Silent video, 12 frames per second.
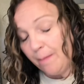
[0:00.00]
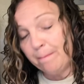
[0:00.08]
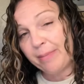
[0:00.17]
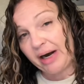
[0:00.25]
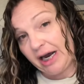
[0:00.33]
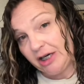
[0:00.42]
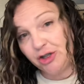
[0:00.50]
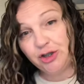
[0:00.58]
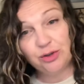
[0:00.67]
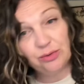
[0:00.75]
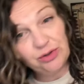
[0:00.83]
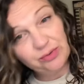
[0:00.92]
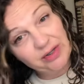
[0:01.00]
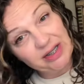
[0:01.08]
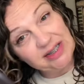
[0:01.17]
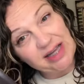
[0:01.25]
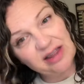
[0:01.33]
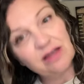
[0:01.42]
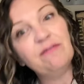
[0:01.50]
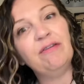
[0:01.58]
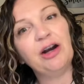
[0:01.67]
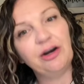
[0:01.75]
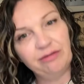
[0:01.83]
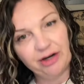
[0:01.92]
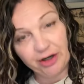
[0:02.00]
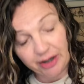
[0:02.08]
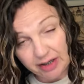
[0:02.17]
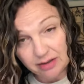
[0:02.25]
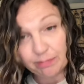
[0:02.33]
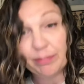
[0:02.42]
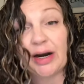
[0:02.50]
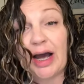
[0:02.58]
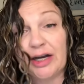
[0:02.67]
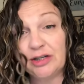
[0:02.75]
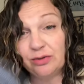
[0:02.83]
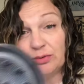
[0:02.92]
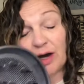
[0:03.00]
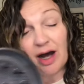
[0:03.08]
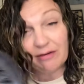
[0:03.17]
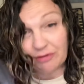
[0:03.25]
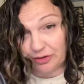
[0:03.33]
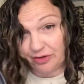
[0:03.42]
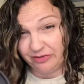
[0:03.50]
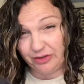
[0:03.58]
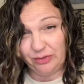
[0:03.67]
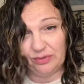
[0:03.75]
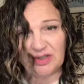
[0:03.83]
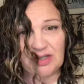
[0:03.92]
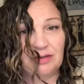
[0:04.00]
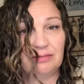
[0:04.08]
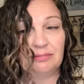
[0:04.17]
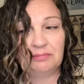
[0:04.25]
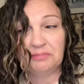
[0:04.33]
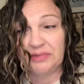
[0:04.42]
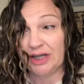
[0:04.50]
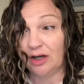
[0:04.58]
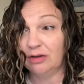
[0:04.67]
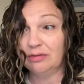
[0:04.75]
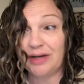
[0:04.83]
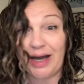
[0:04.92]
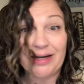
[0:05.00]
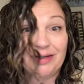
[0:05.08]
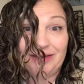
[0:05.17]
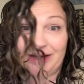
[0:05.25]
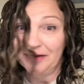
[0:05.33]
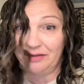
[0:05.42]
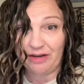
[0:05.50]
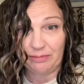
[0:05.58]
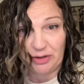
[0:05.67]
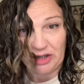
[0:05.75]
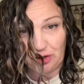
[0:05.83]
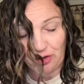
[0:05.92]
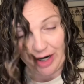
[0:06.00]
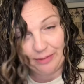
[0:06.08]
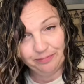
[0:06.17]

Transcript: But I do this at the very, very end. But I do hover diffuse till 90–95% dry.